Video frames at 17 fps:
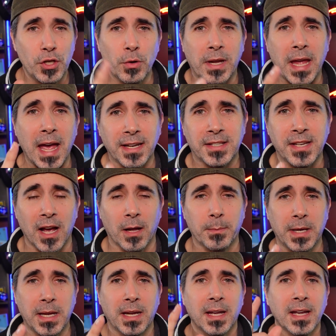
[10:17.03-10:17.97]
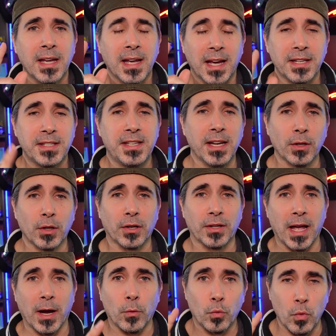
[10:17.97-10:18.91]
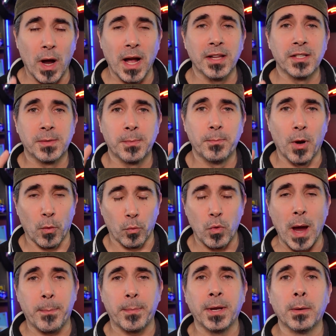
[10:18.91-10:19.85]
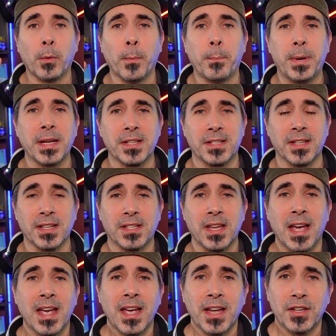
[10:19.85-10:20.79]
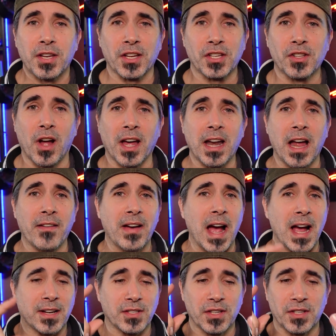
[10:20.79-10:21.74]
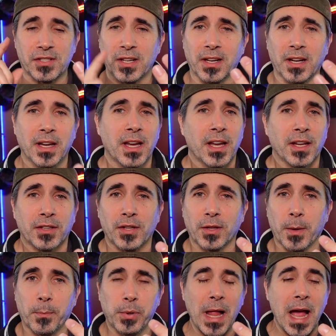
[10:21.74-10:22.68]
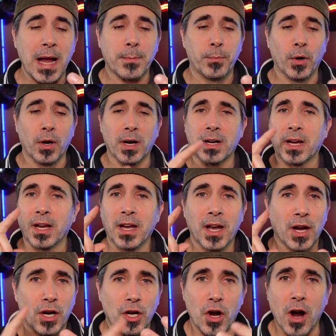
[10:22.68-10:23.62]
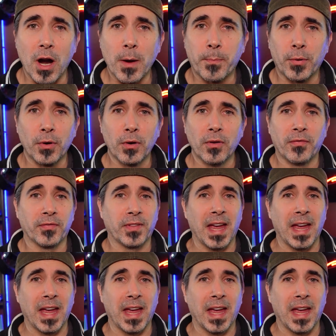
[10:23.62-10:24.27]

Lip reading: You can't tell me a dealer that runs a reputable business does not have access to the Black Book, CarProof.